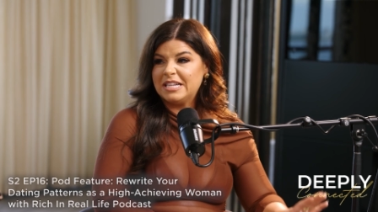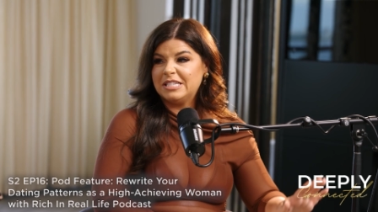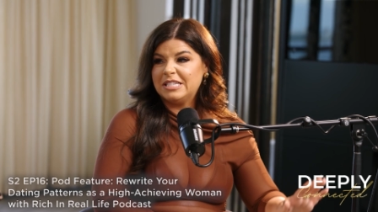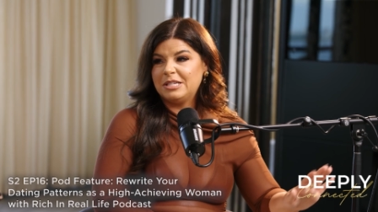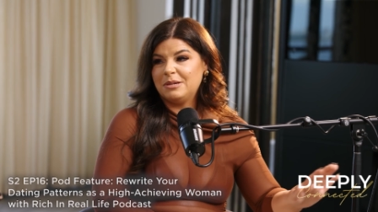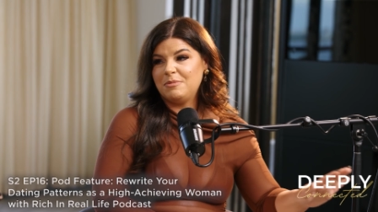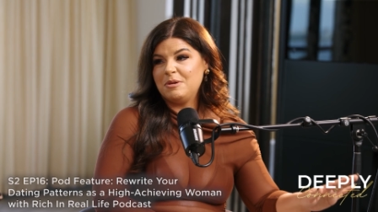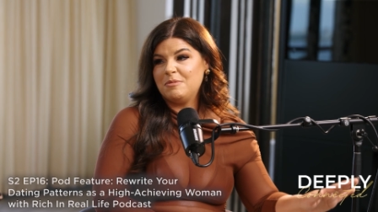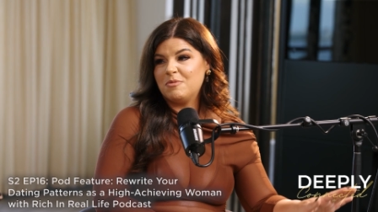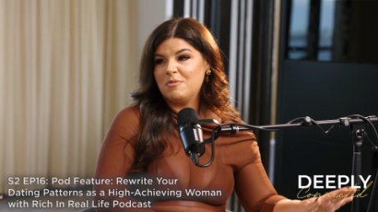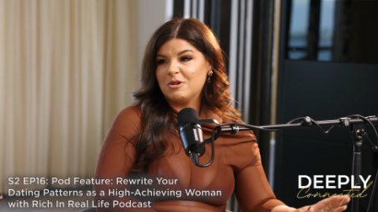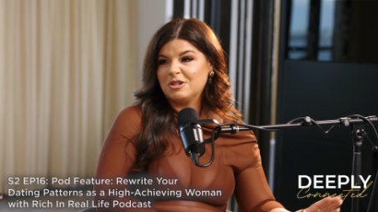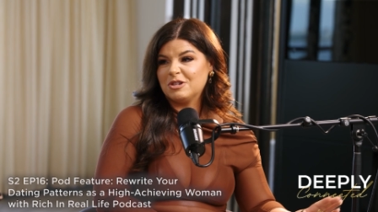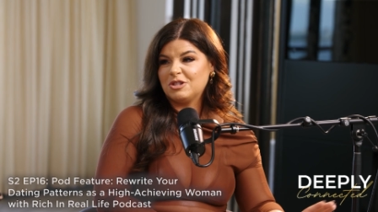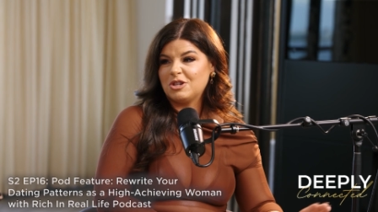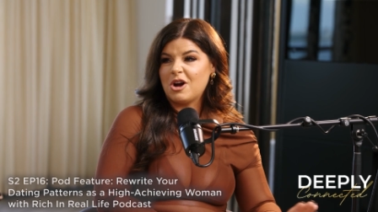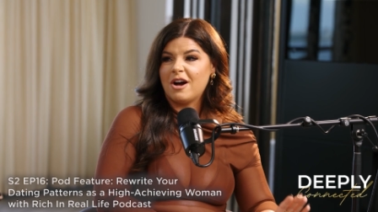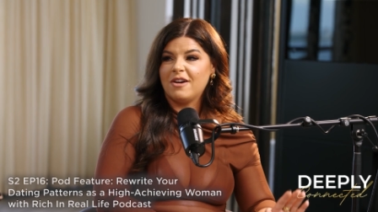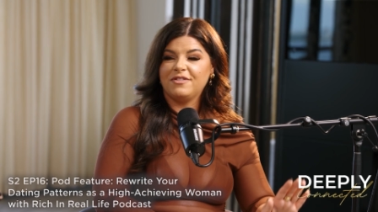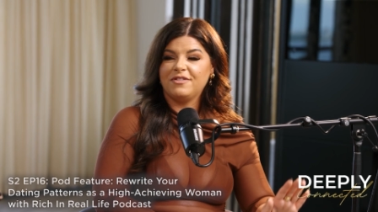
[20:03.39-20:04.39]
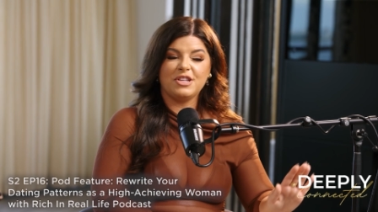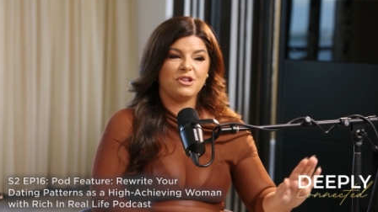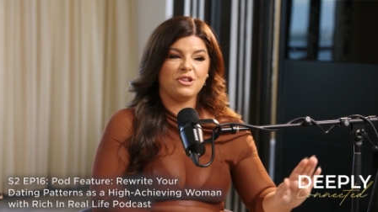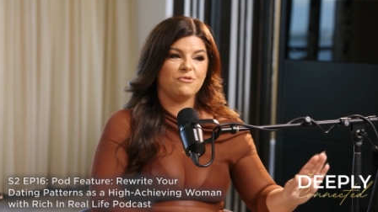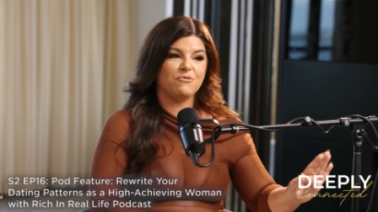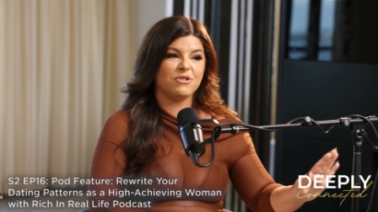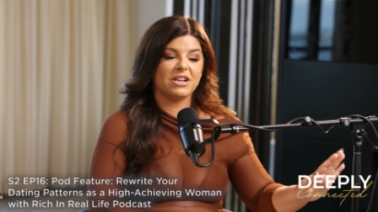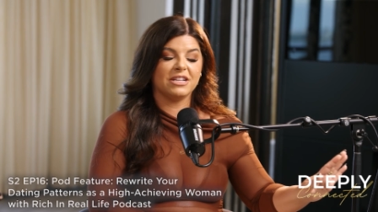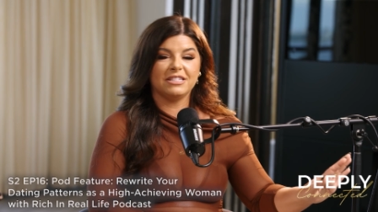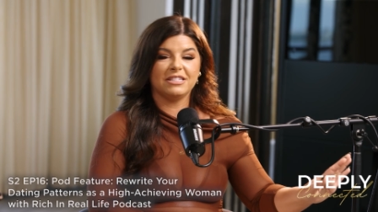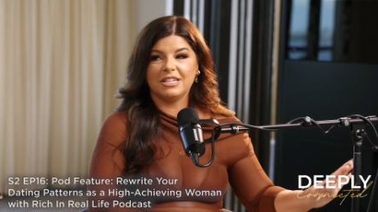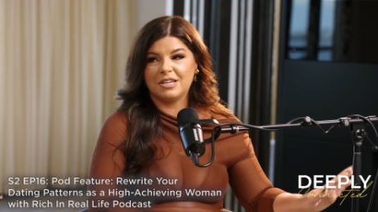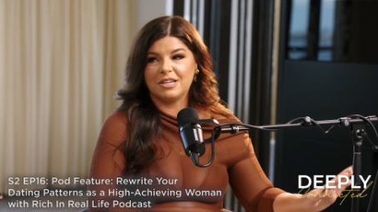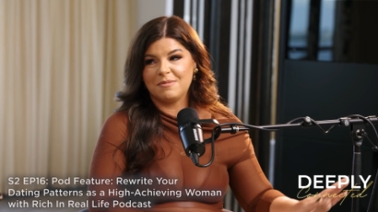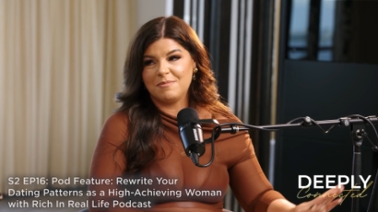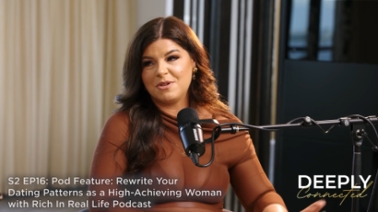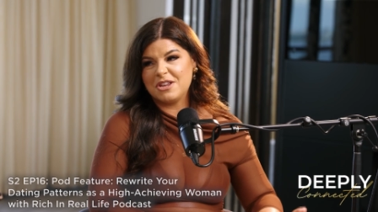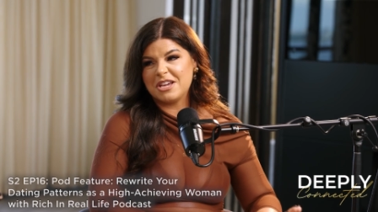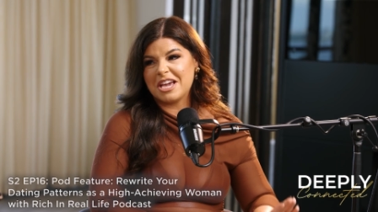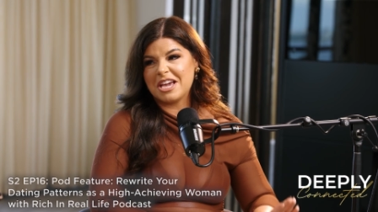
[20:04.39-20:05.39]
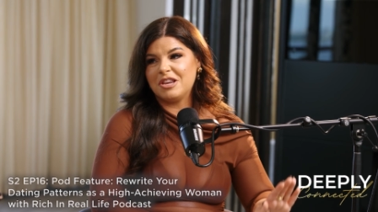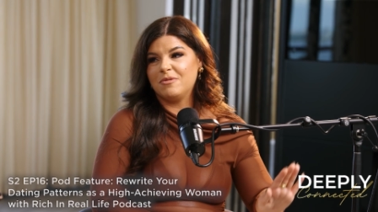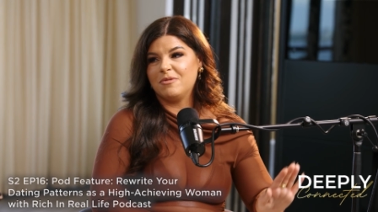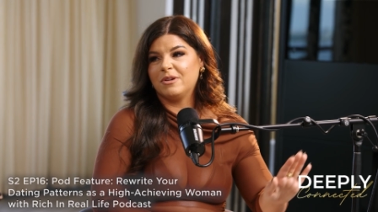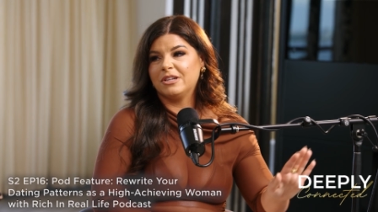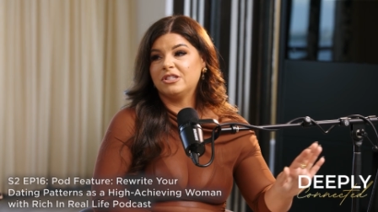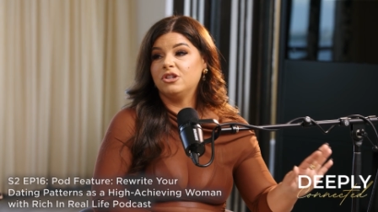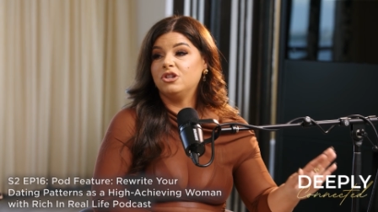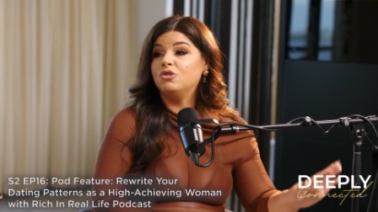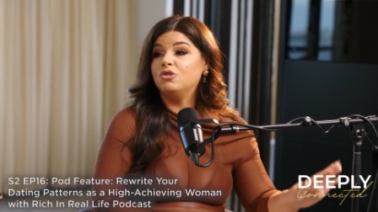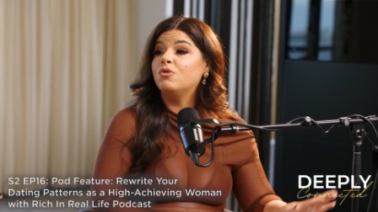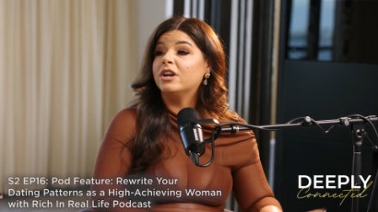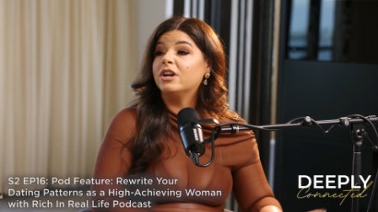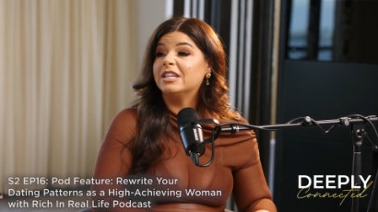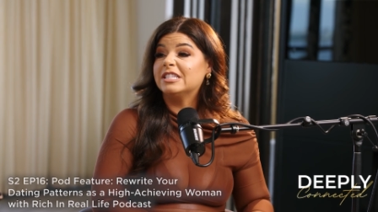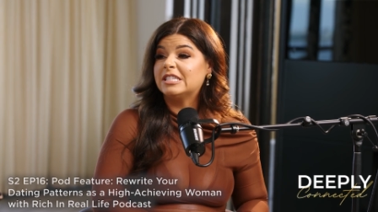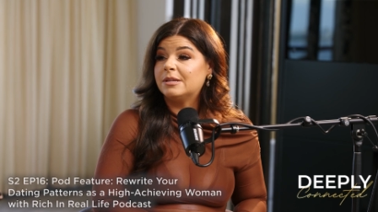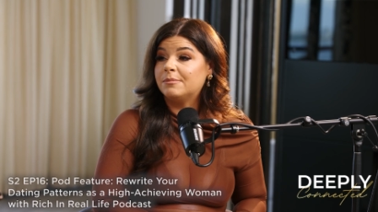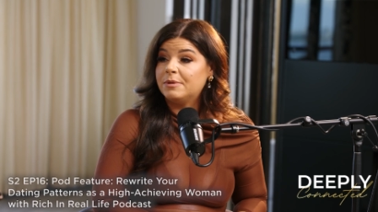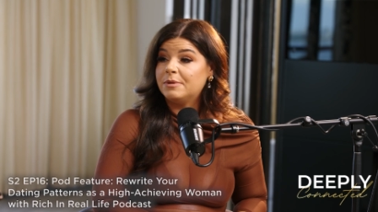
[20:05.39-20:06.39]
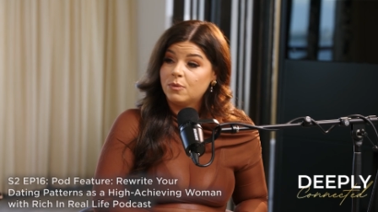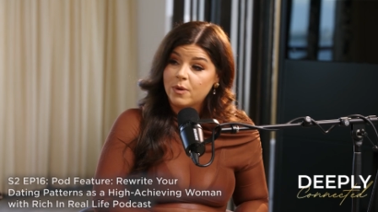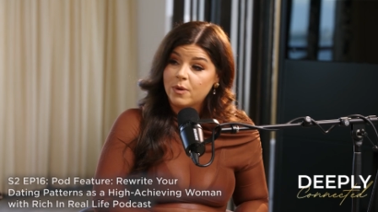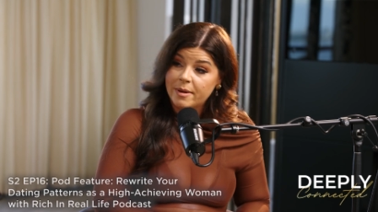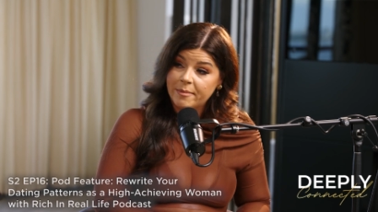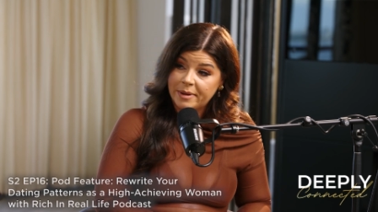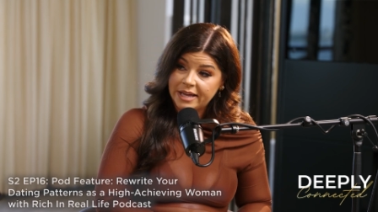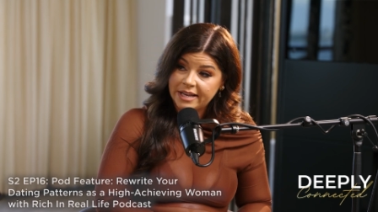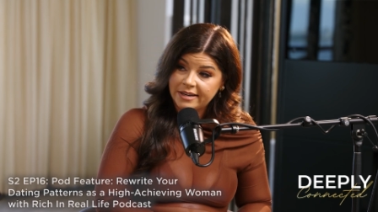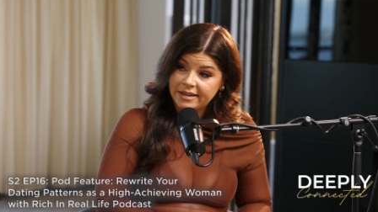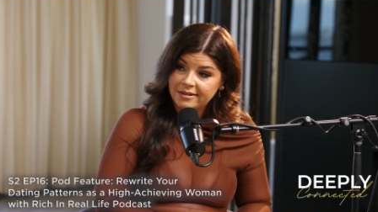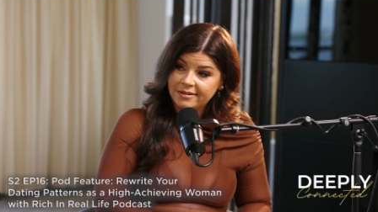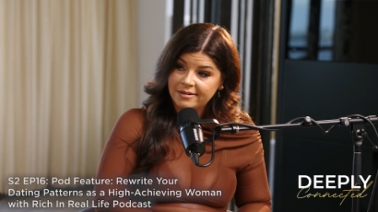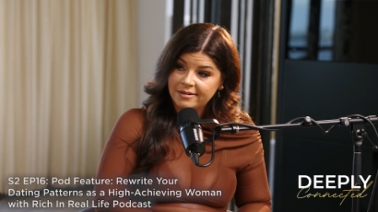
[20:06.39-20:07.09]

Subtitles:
to be more soft and you want us to communicate and you want us to be women.